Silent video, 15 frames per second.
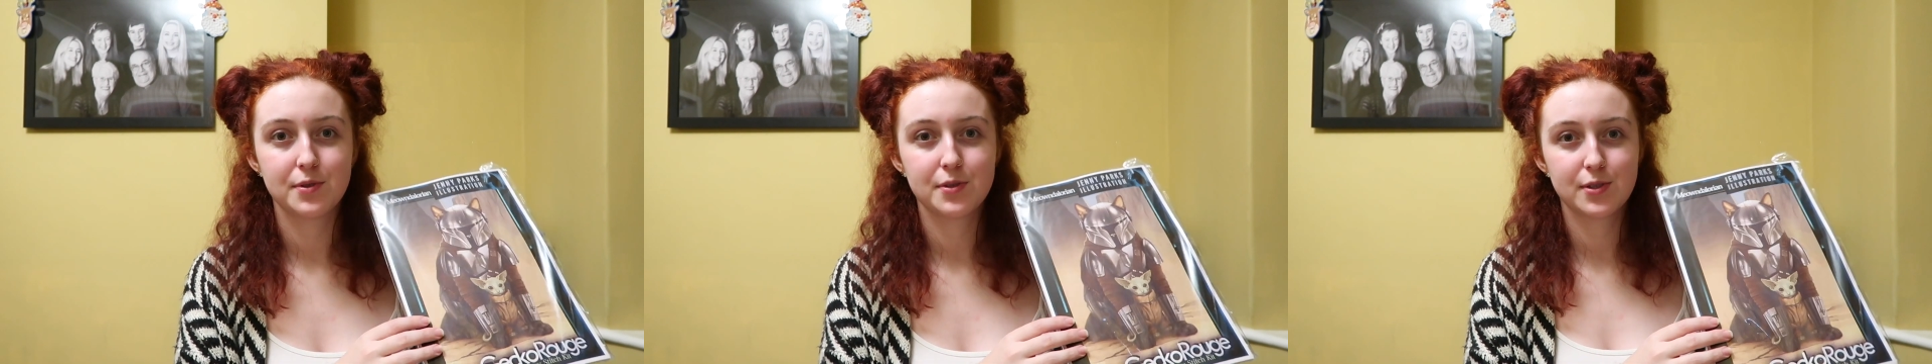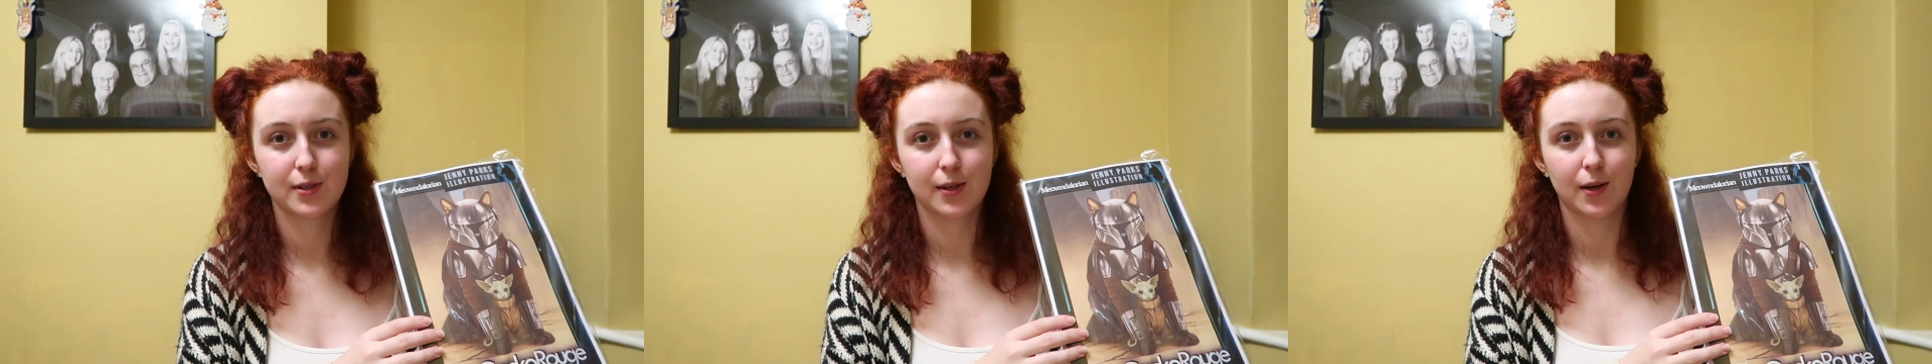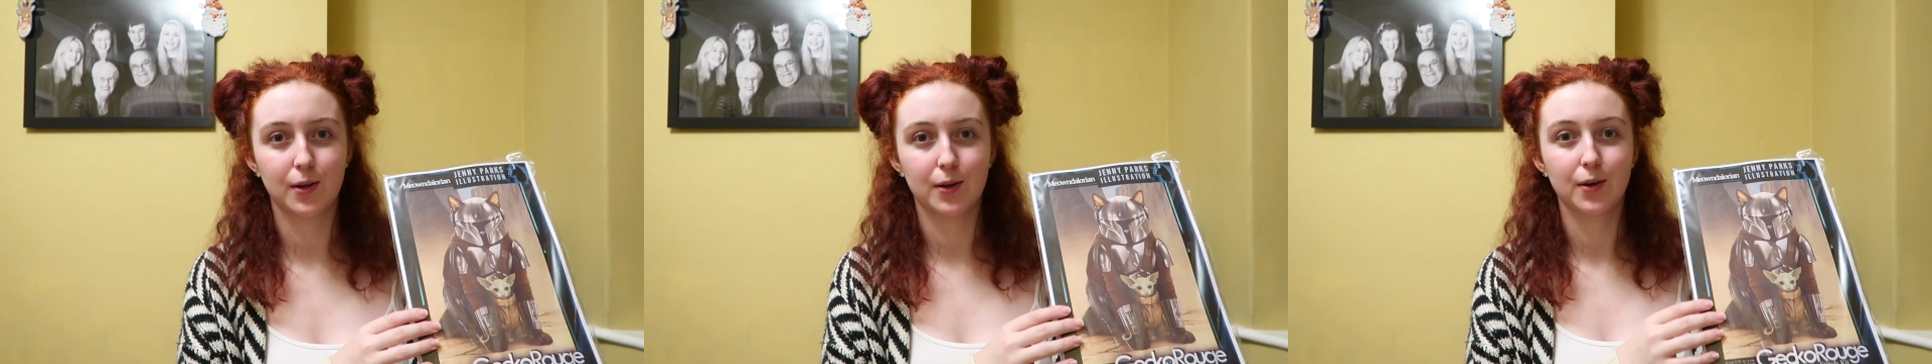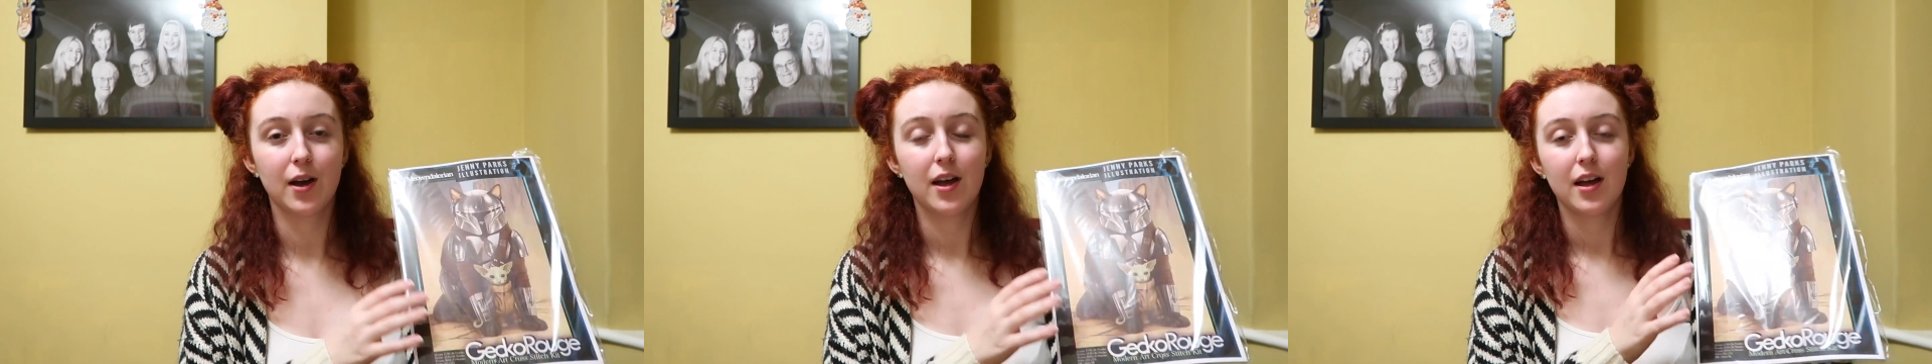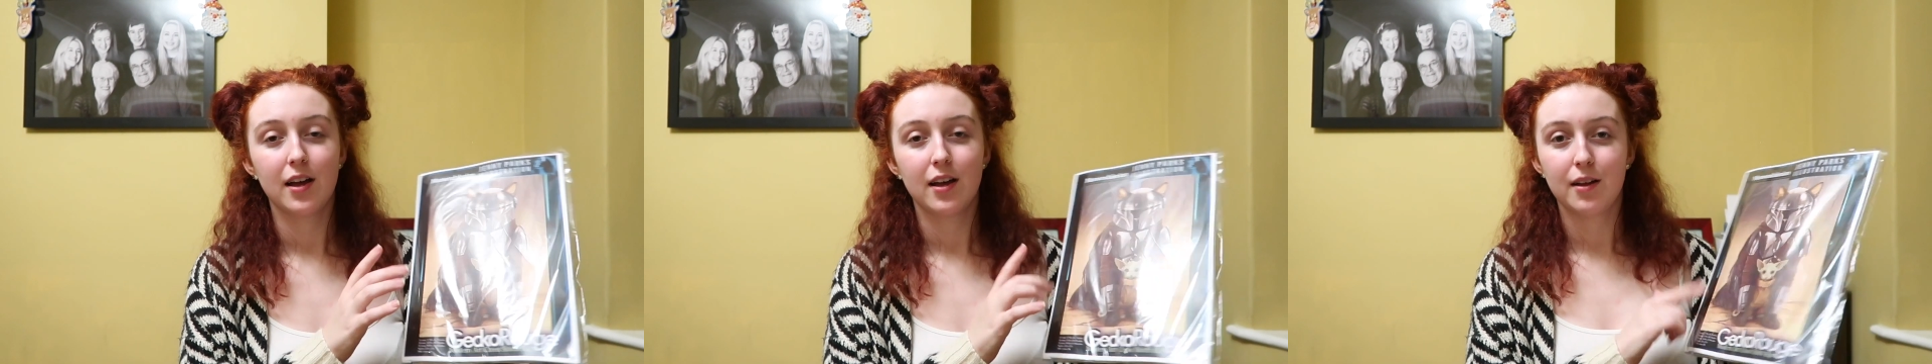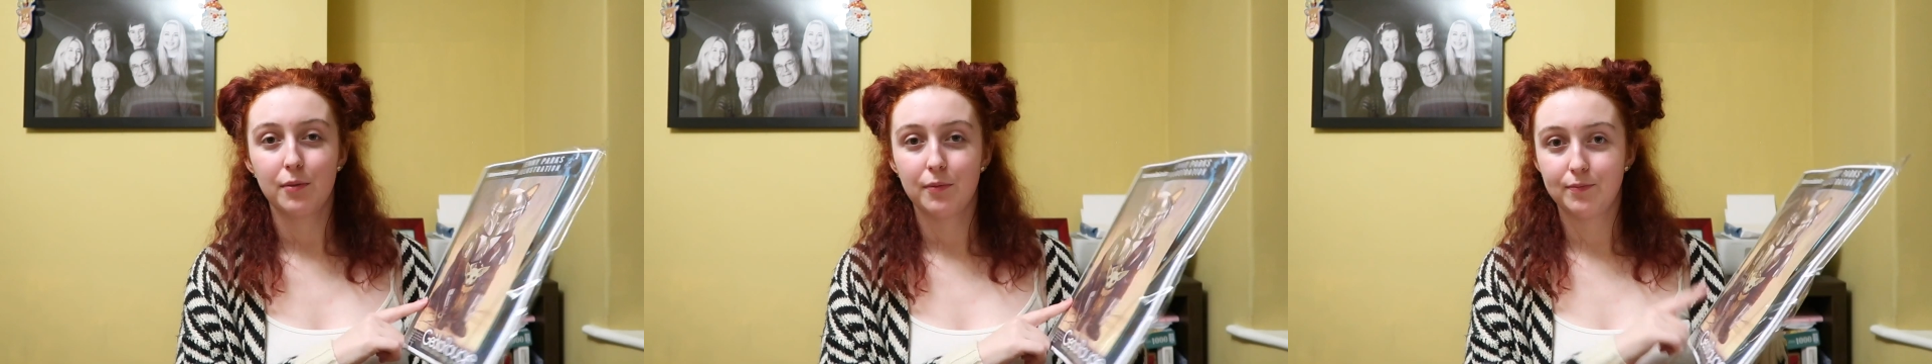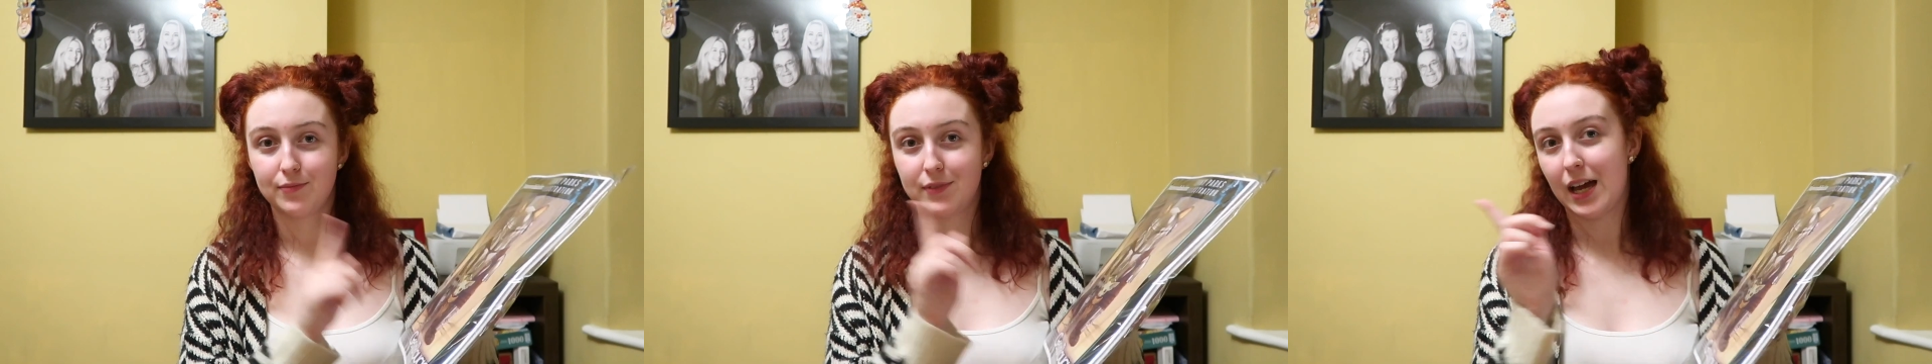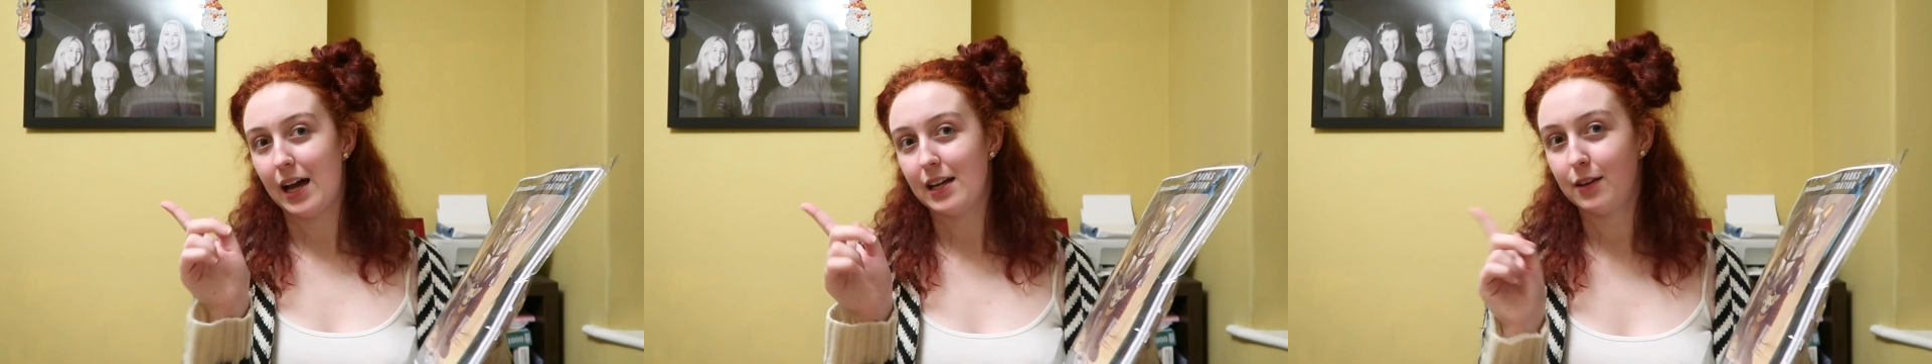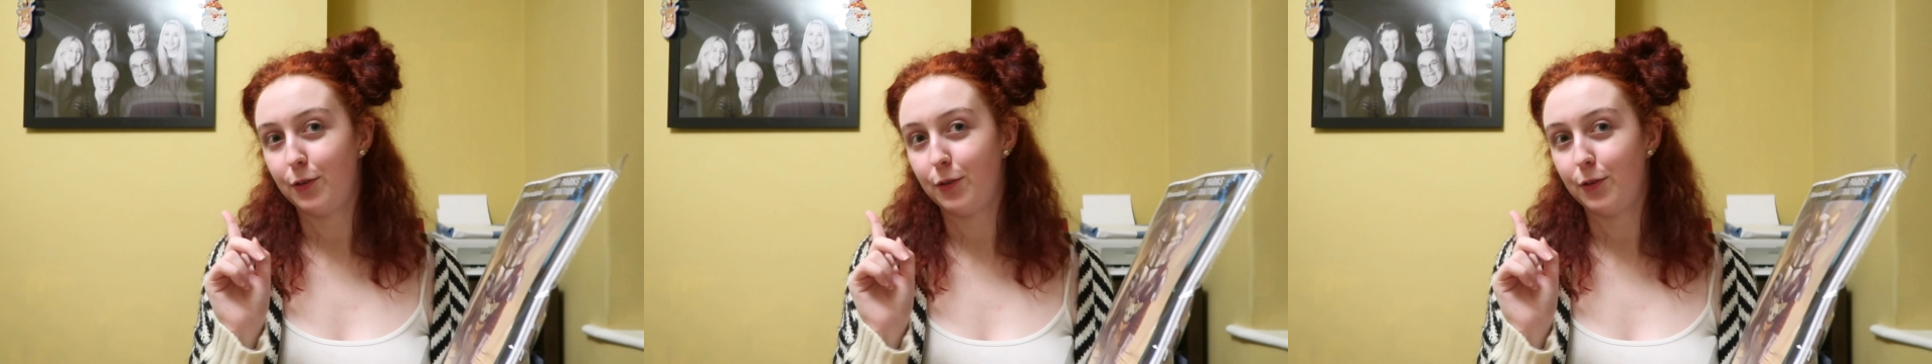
So Dad,